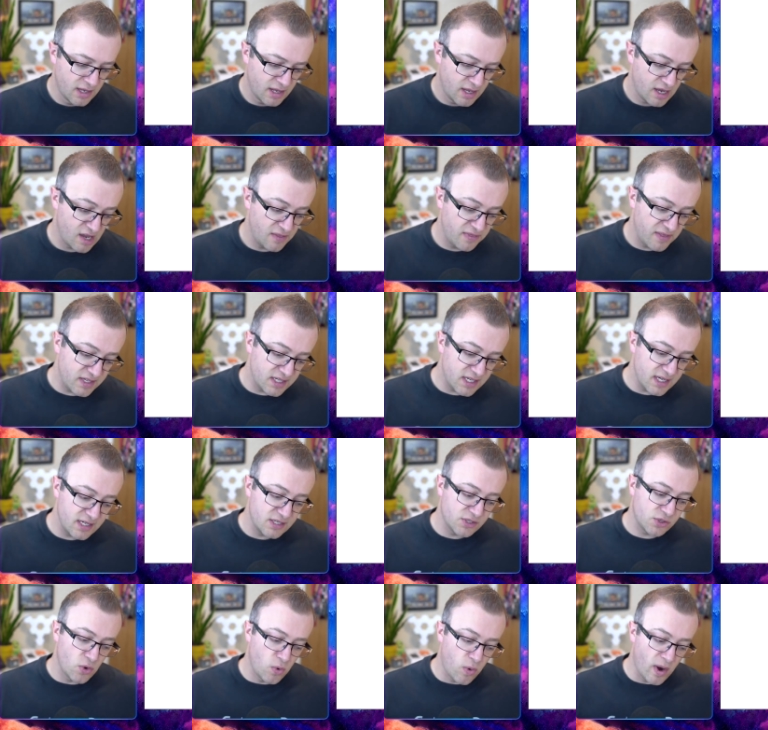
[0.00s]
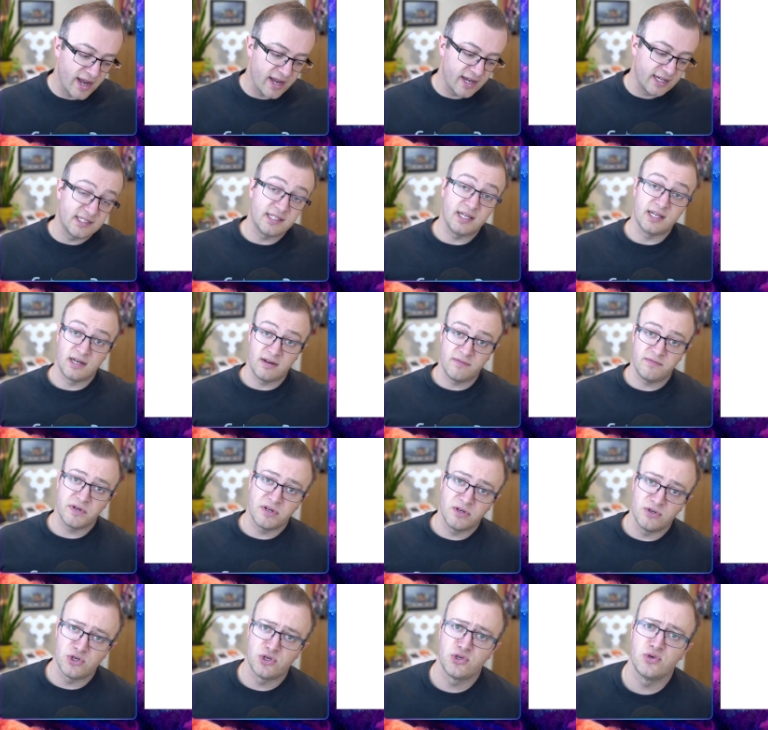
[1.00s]
And this is quite a
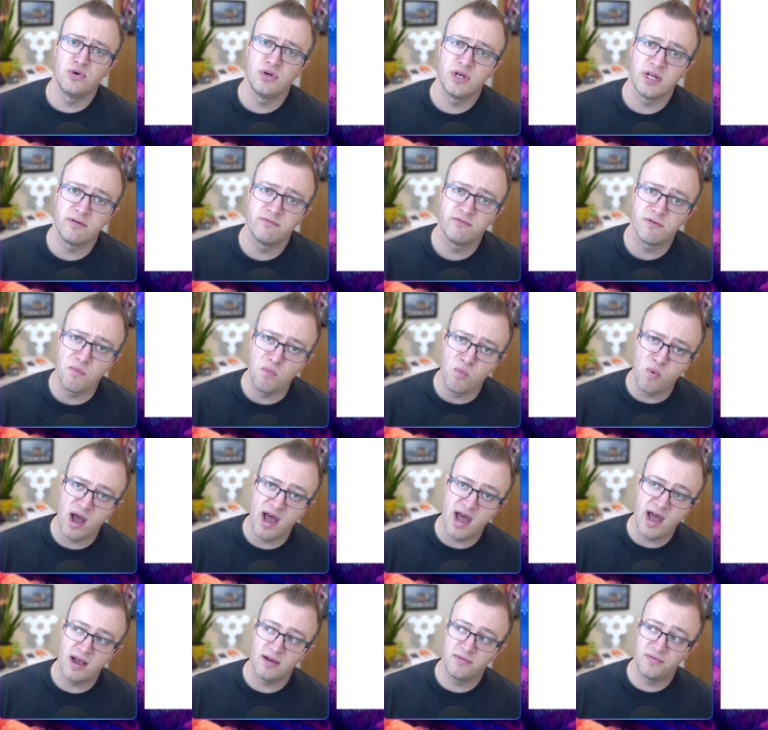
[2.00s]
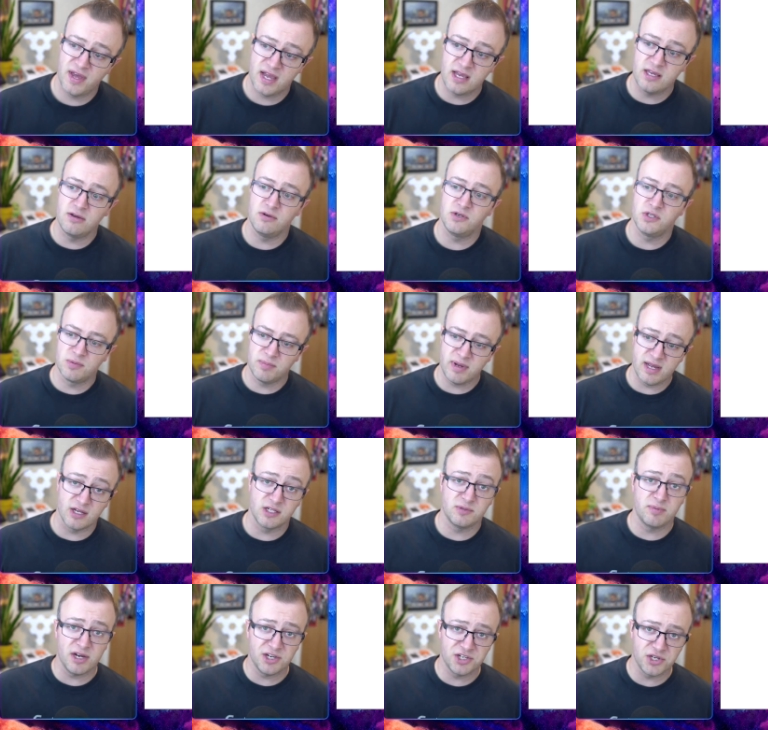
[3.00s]
significant shortening from where they used to be,
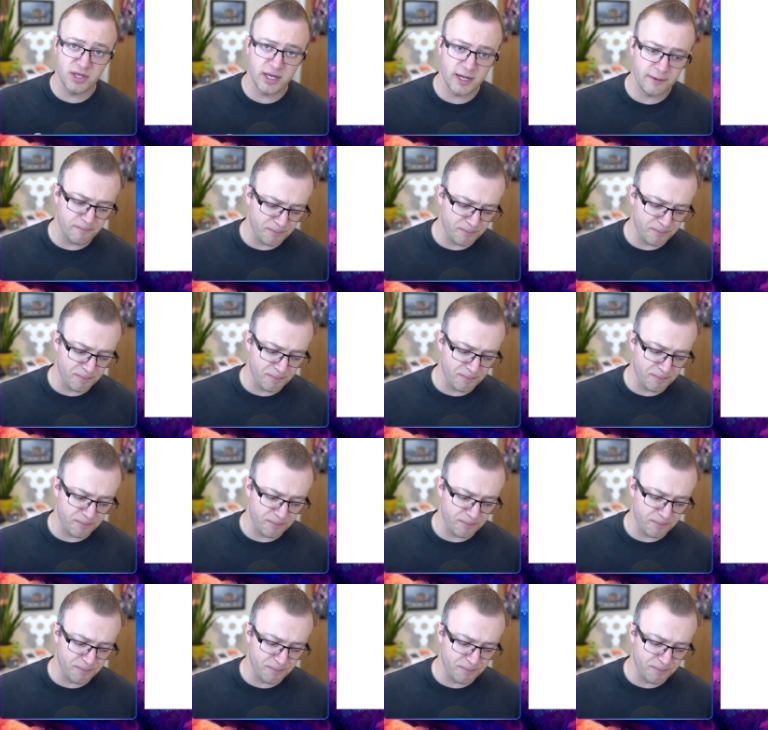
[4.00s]
especially,